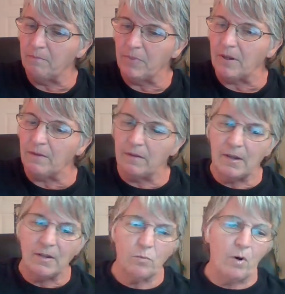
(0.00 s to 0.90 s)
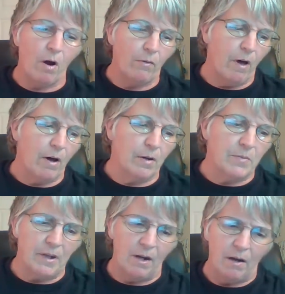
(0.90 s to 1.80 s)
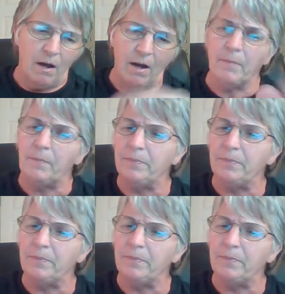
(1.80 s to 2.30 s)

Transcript: But these were all the items that I got.